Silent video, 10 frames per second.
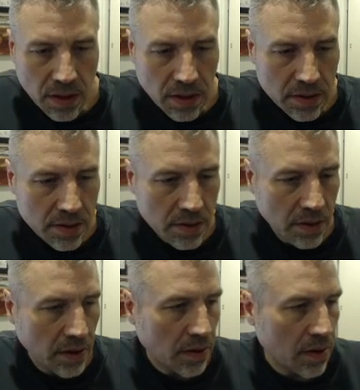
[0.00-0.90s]
Let's do
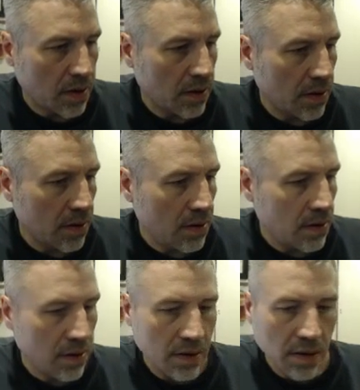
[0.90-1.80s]
another.
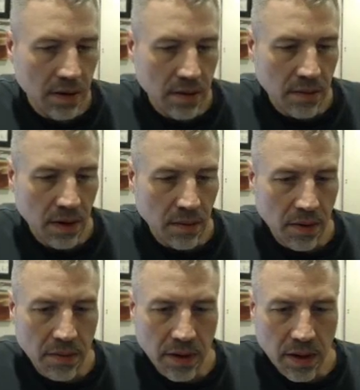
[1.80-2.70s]
I
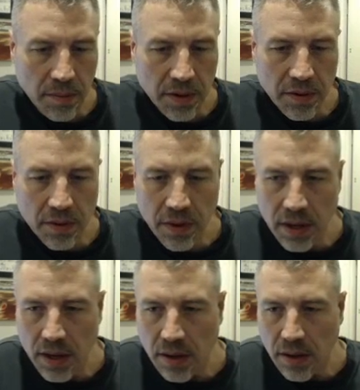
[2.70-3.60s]
want one coming through
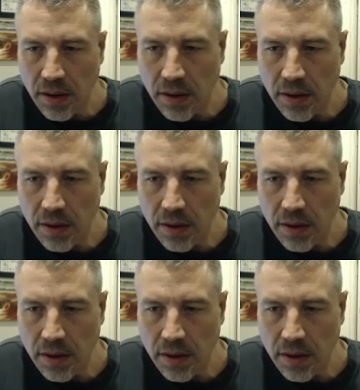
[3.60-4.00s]
here.